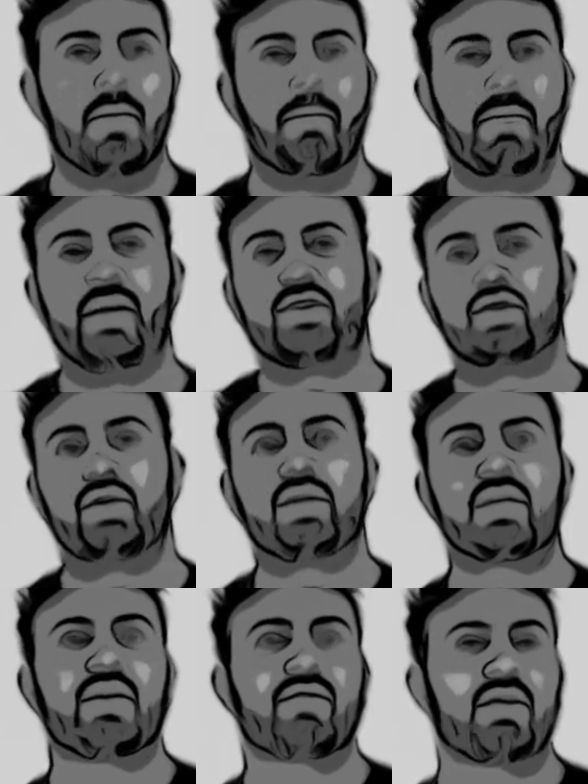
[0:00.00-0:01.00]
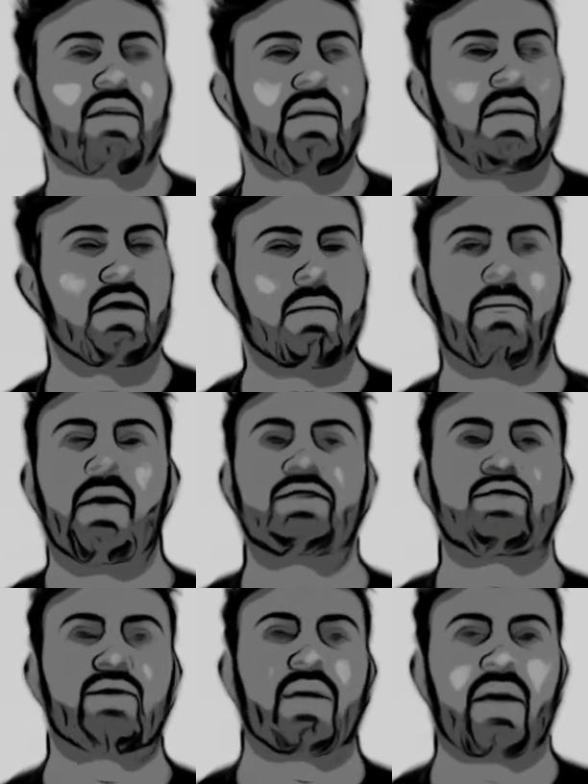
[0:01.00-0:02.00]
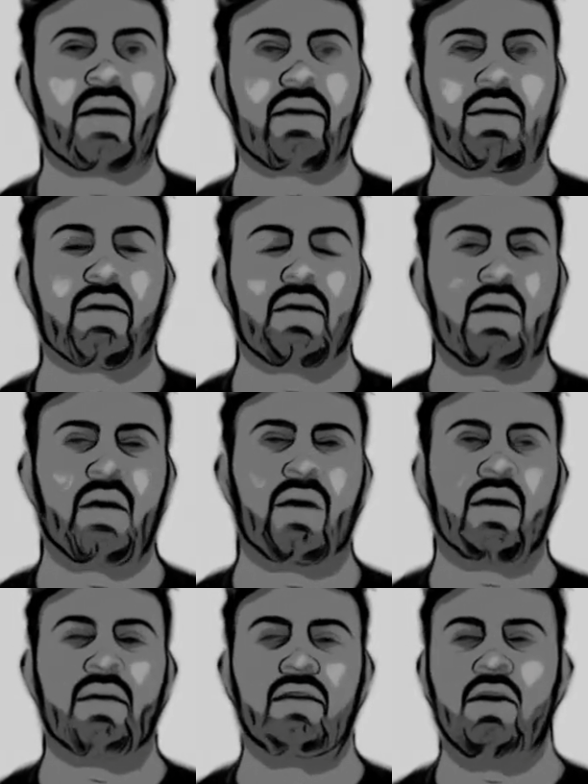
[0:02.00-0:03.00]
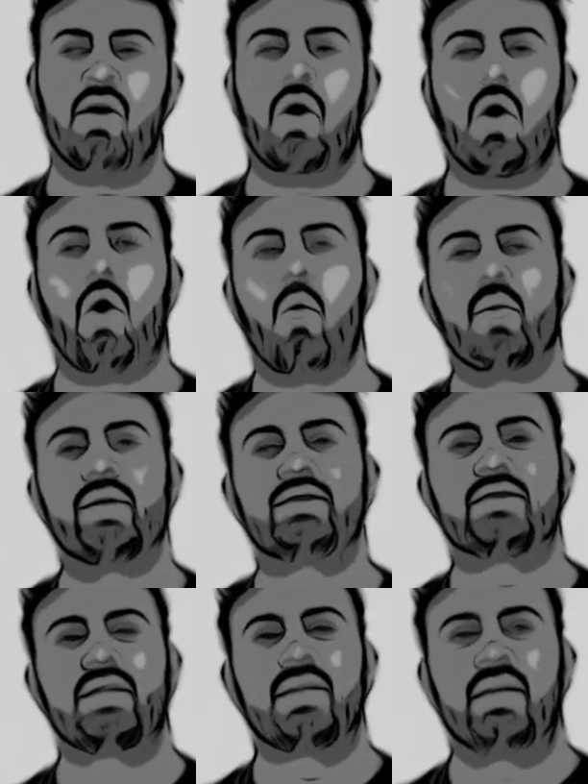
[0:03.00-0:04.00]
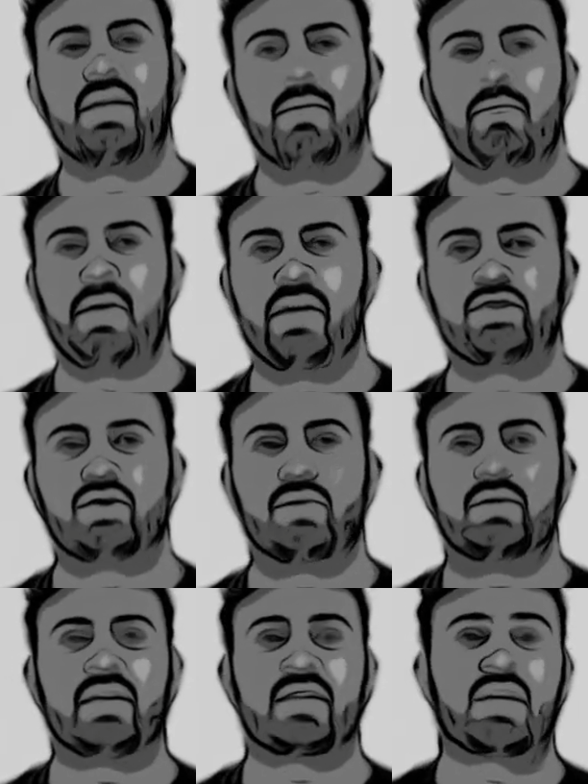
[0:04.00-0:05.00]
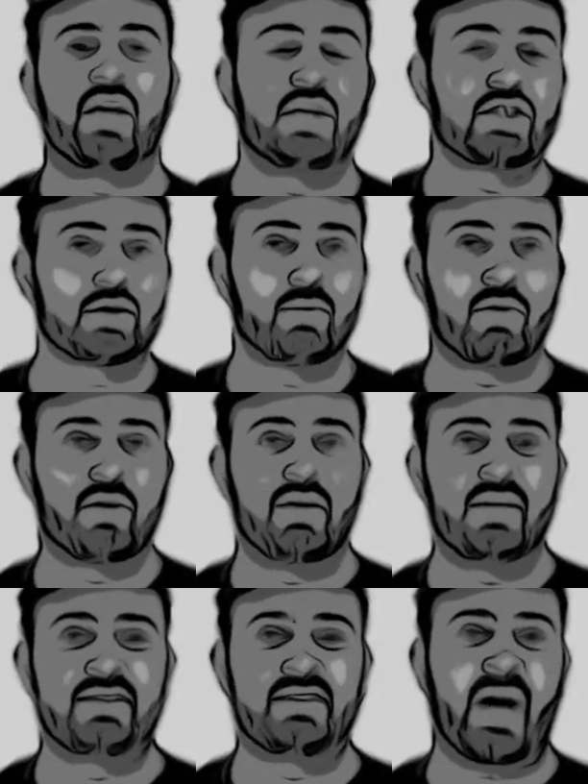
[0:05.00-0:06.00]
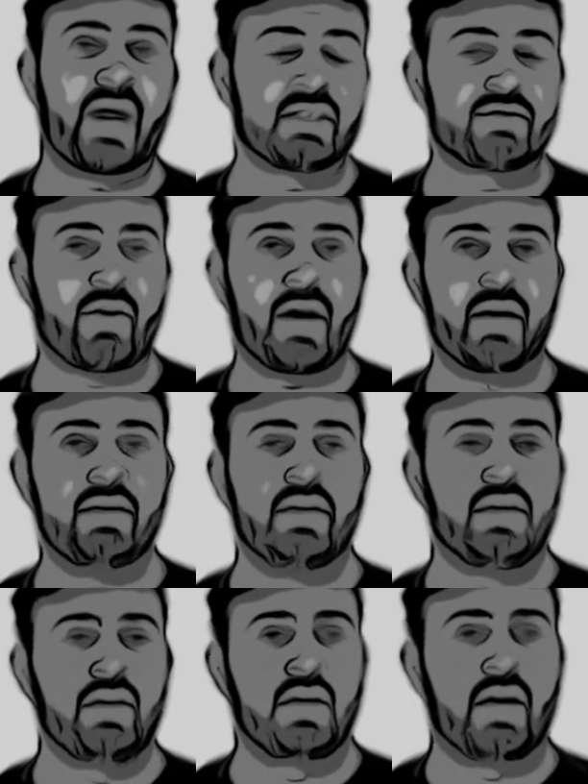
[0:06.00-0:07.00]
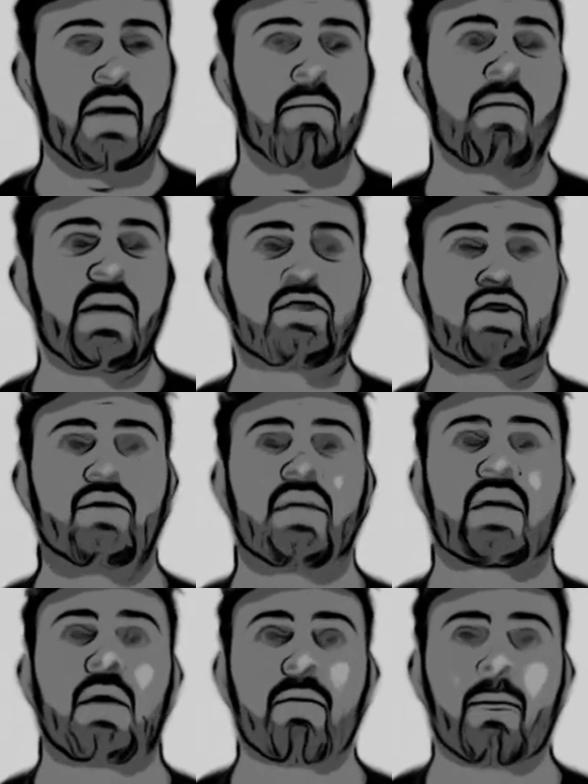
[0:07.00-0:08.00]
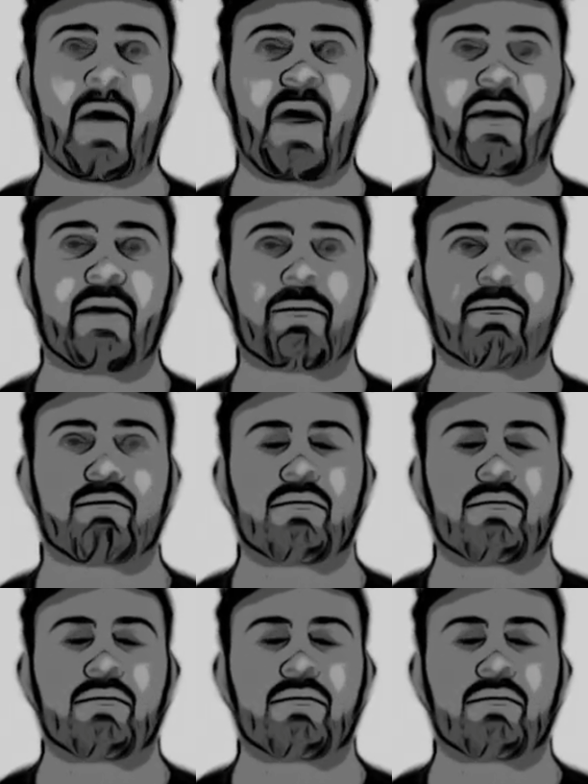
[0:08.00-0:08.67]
Make sure you're giving the best you can. And always make sure that the customer is satisfied and make sure they're coming back.